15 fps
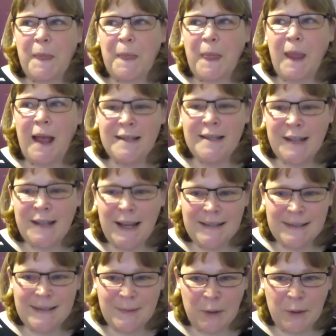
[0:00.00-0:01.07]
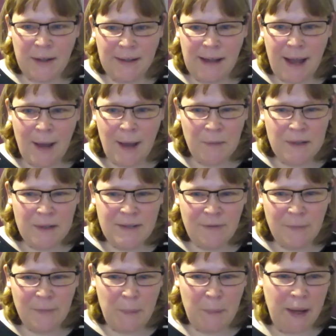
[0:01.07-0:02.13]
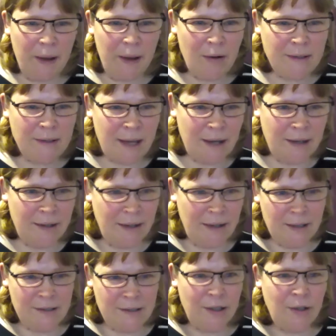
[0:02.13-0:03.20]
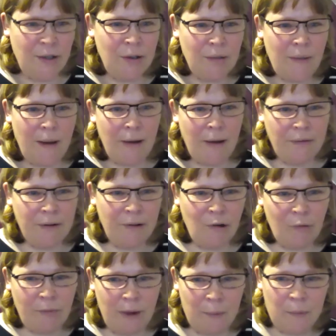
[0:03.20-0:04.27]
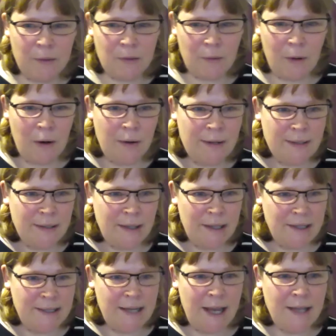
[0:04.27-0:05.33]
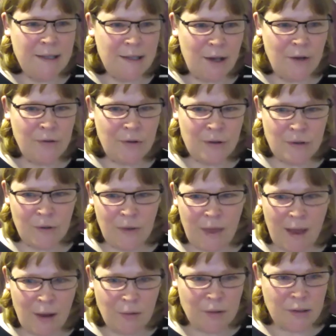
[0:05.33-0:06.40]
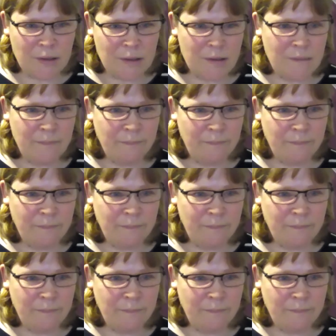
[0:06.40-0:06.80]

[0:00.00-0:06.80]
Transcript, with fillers: As an estimate, how many different PR techniques do you have in your repertoire? Is it tens, hundreds, or thousands?